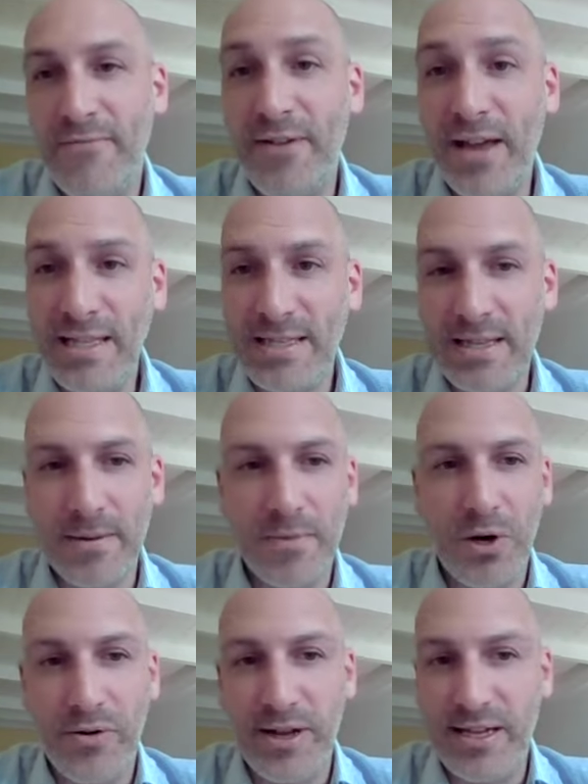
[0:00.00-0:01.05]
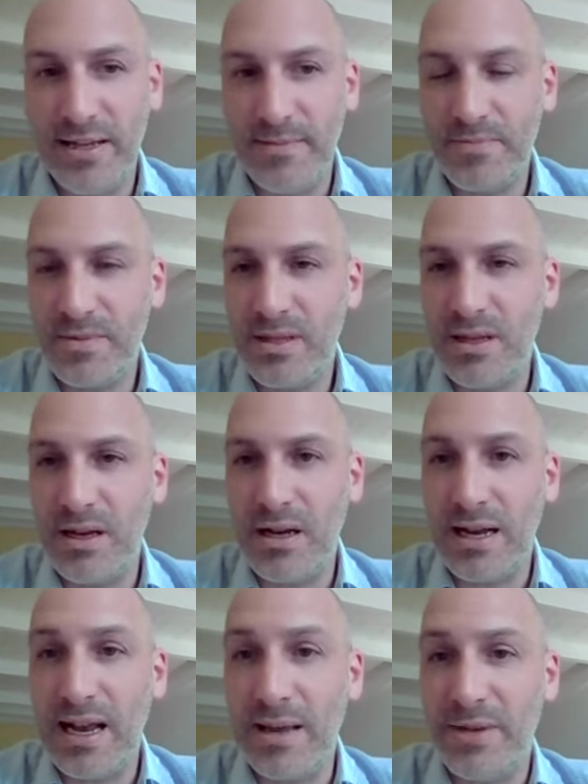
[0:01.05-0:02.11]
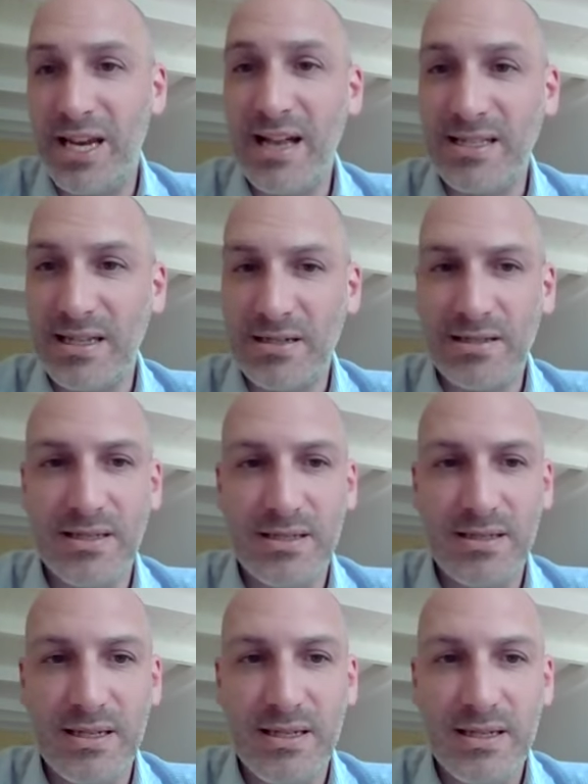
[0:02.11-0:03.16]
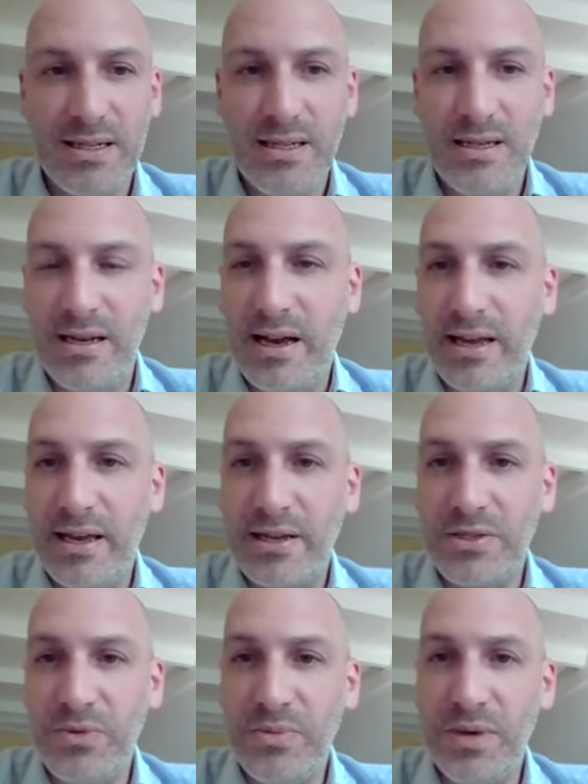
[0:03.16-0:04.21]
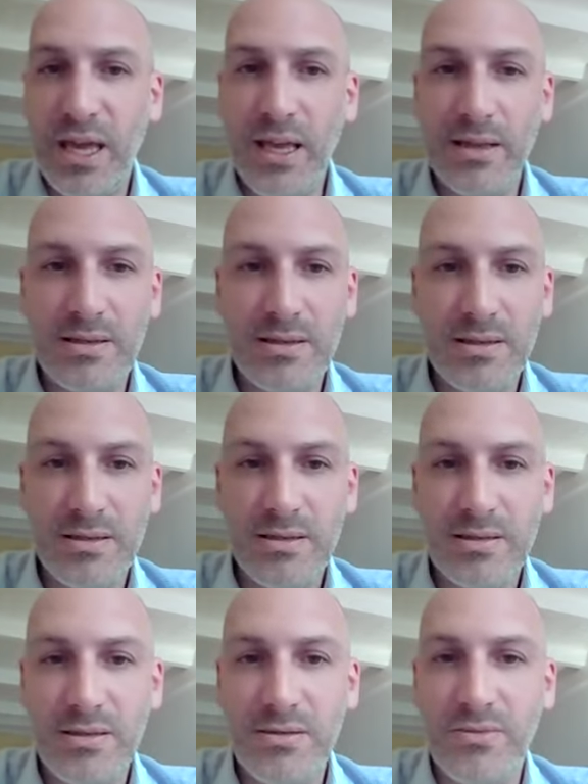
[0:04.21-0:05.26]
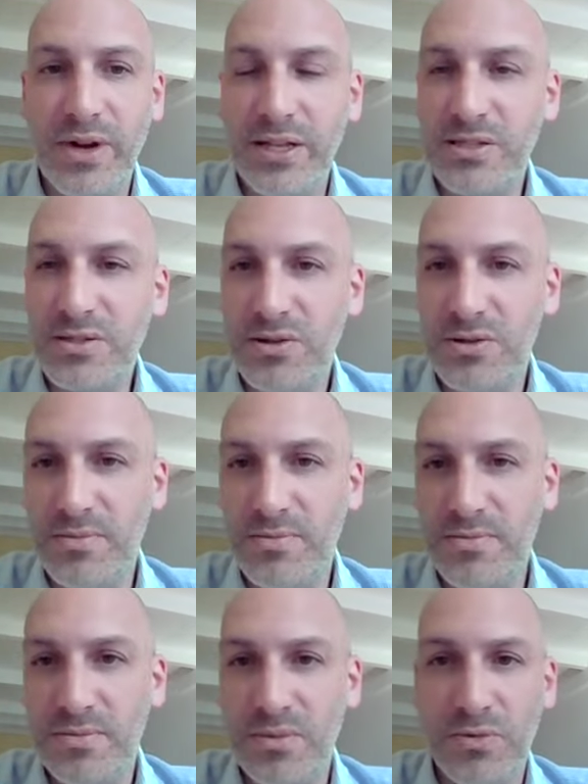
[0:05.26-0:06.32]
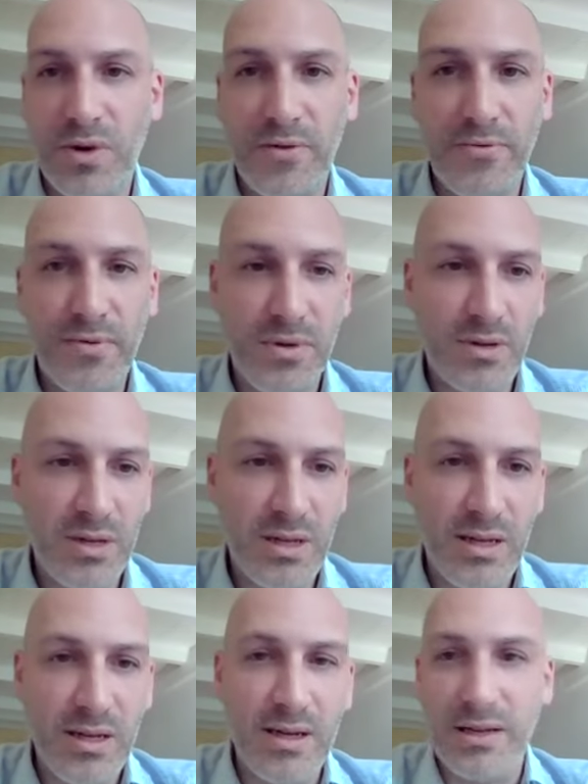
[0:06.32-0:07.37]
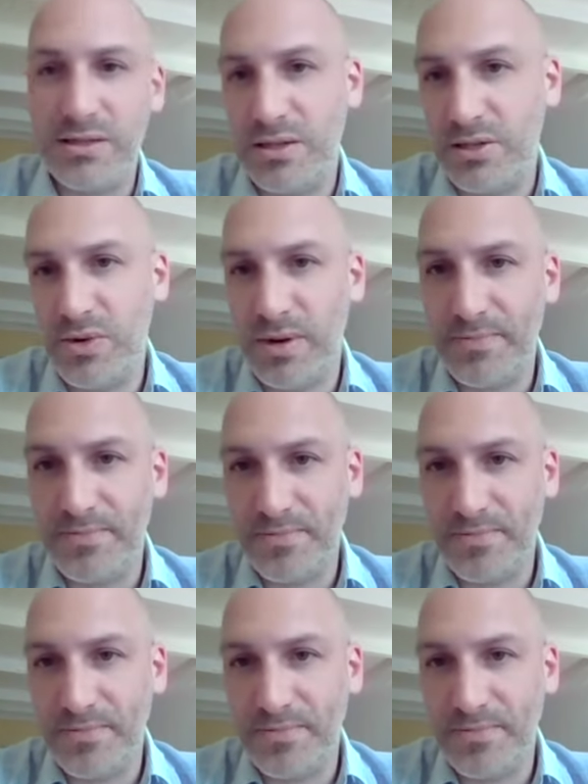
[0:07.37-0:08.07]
facing already climate hazards like extreme heat, rainstorm, drought, etc.